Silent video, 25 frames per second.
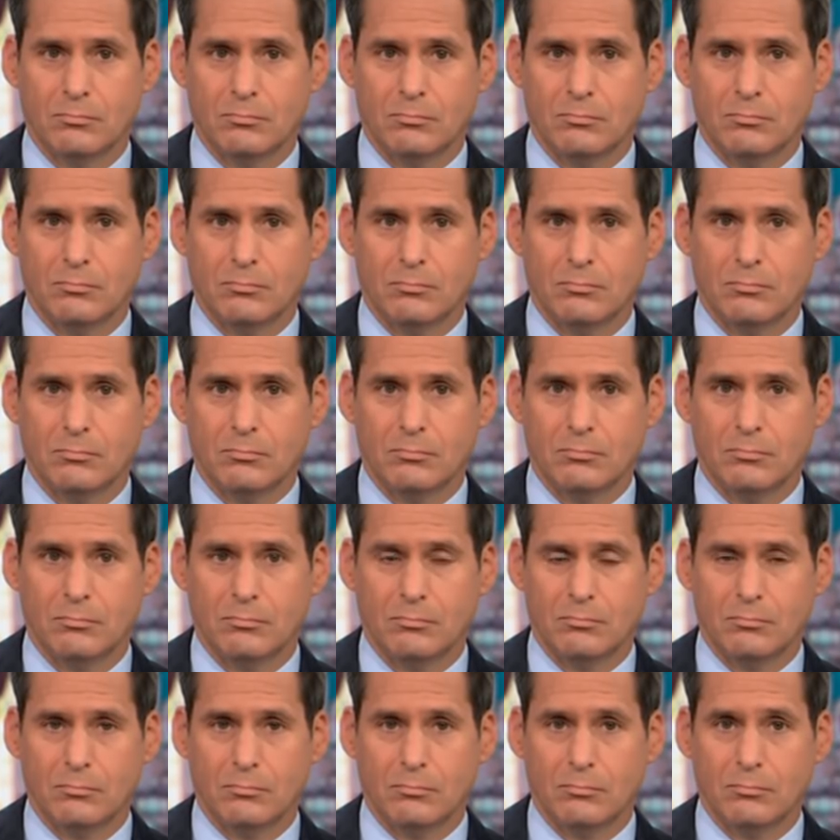
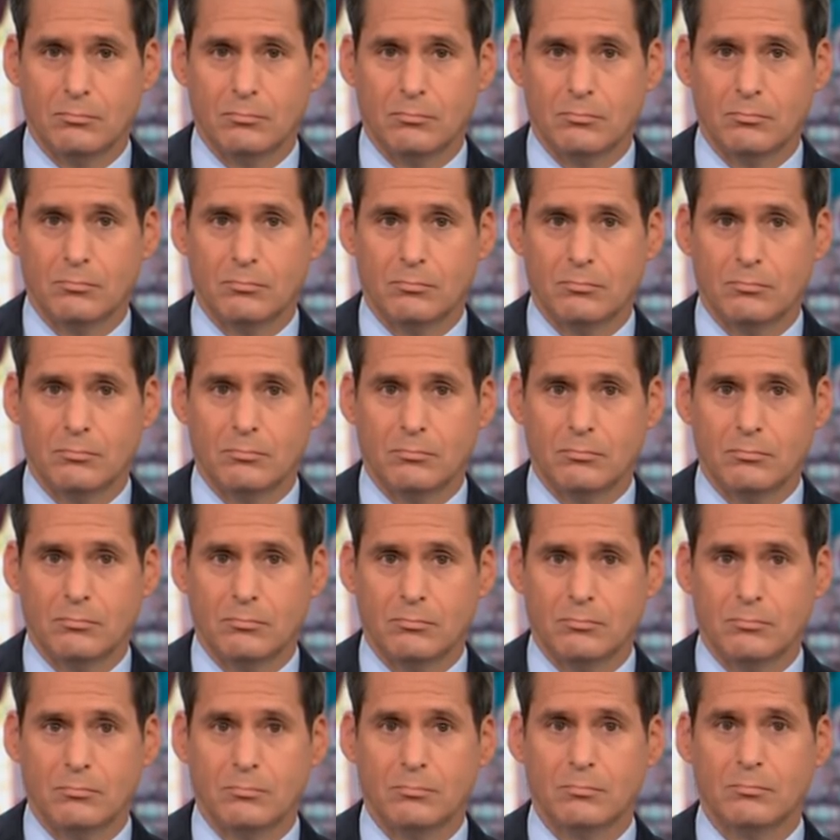
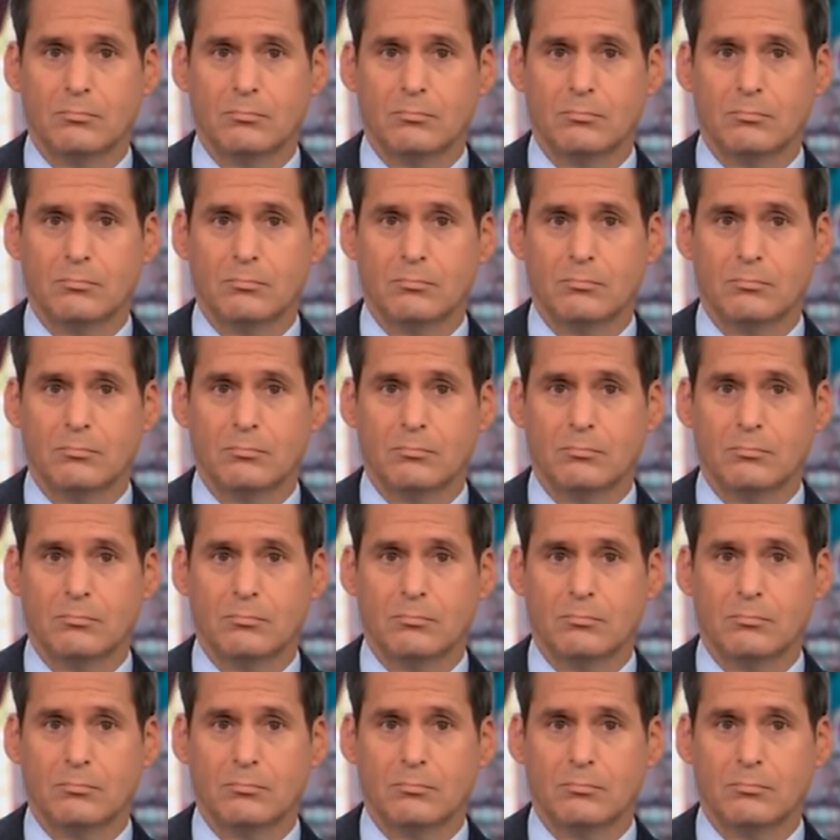[no speech]